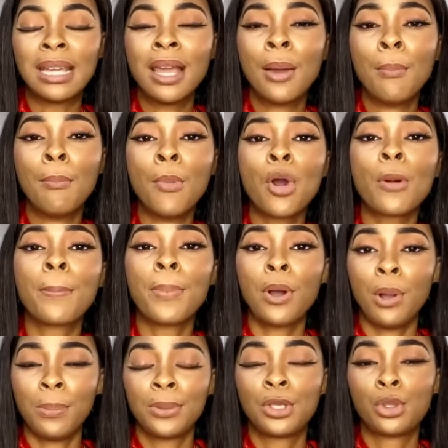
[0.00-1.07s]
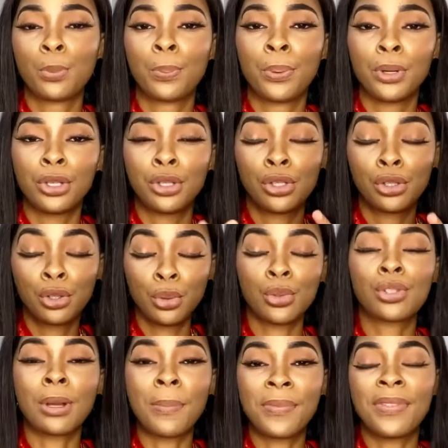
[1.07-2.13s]
more pumped to pursue
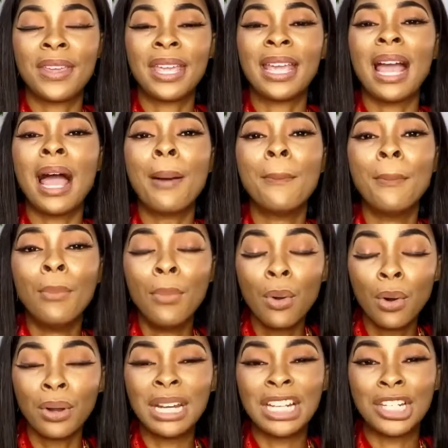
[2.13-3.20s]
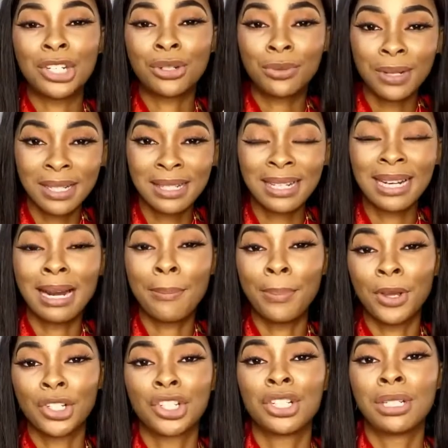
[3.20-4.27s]
something I'm more interested and
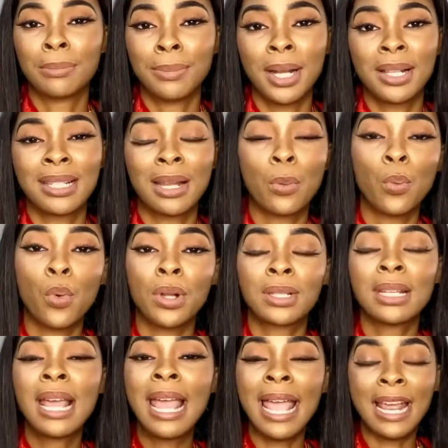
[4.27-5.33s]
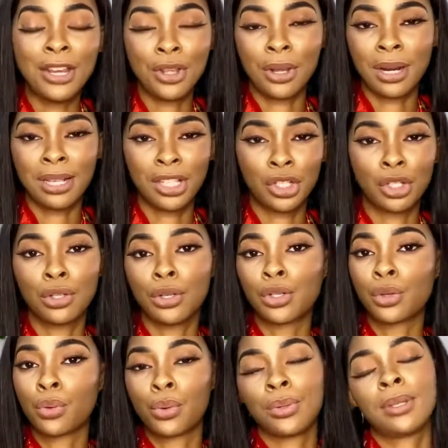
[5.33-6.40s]
passionate about than what any organization else
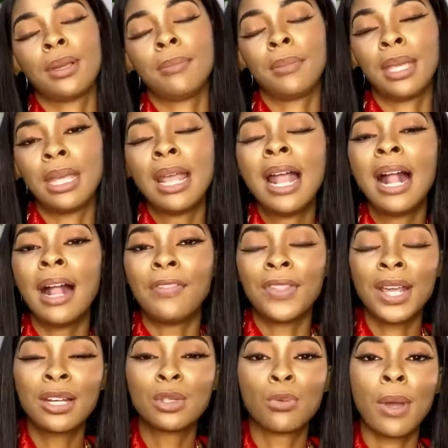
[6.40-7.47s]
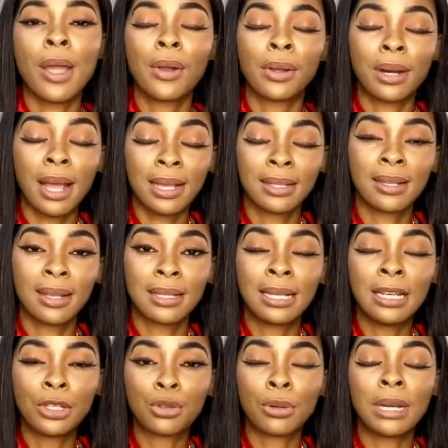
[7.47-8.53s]
throws at me. And that is why organizers
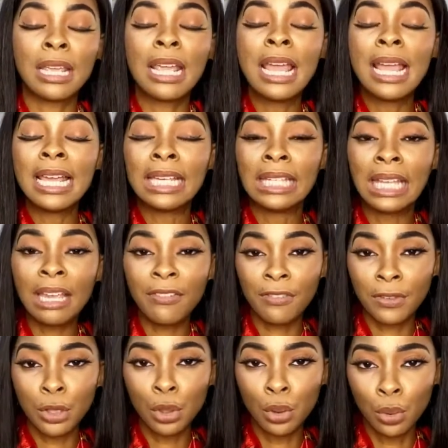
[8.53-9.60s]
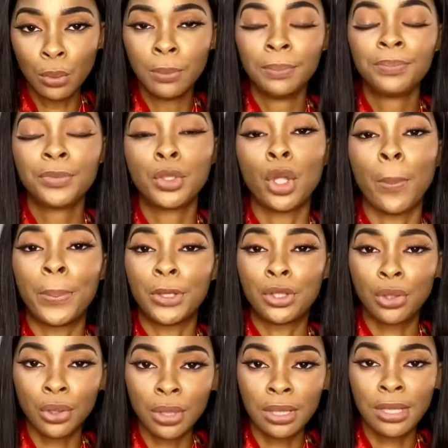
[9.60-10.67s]
literally give you the
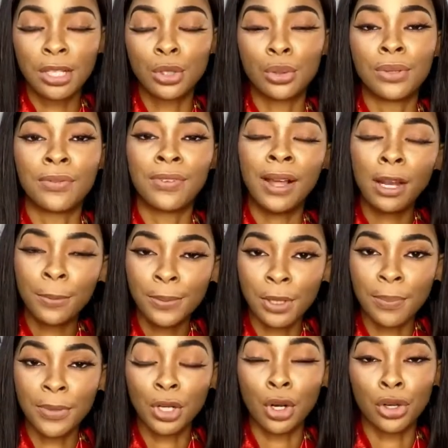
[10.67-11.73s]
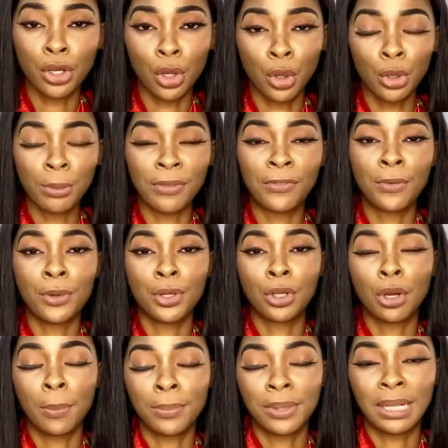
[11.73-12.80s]
opportunity to develop something on your own before you
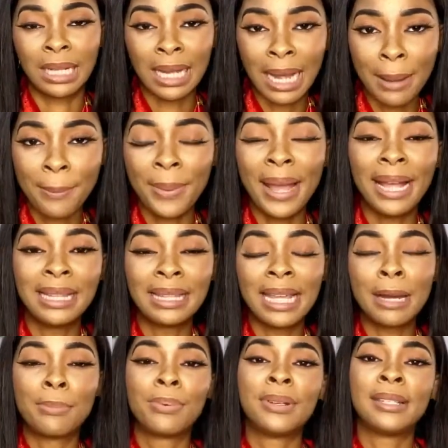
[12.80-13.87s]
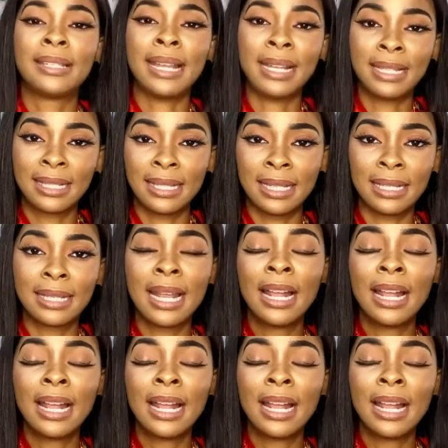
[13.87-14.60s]
come to camp and then present it.